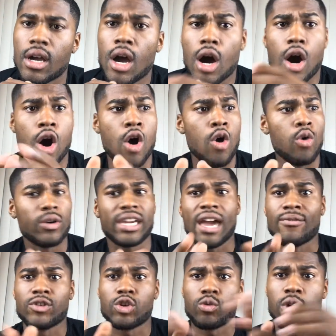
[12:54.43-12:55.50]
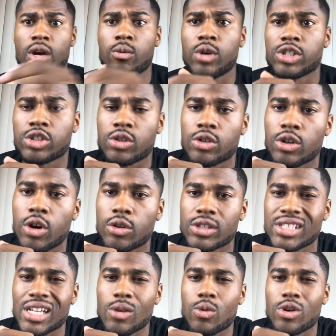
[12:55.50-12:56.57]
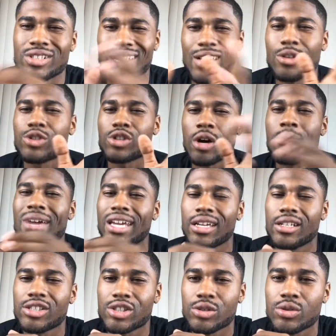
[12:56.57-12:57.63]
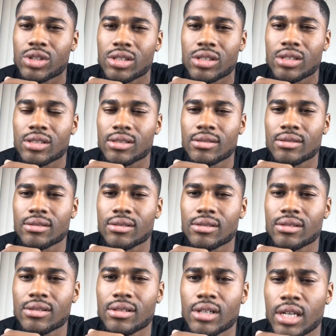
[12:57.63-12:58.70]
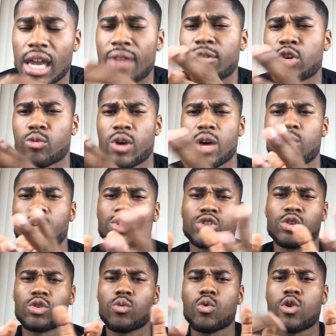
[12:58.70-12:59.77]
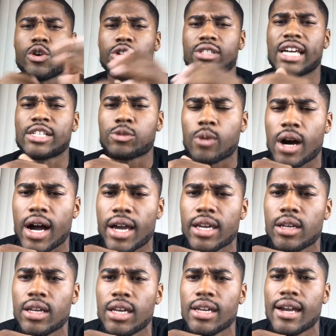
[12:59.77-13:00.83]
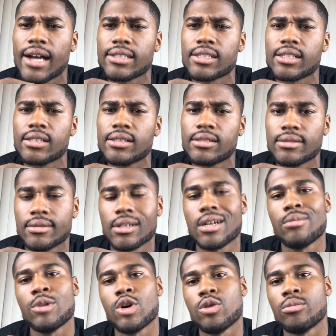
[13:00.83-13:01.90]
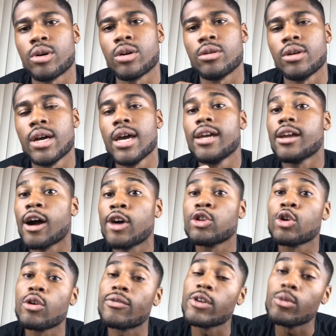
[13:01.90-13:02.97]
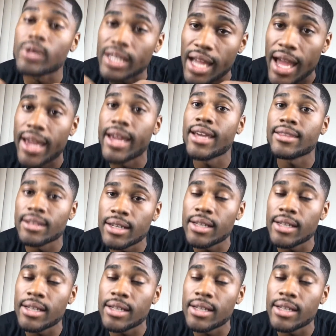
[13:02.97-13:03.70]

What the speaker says: Oh, Kevin Durant wasn't on the Golden State Warriors. They're going to start making excuses. Kevin Durant wasn't on the Warriors. That's why he got to the... Come on, bro. Y'all know if he would have got Anthony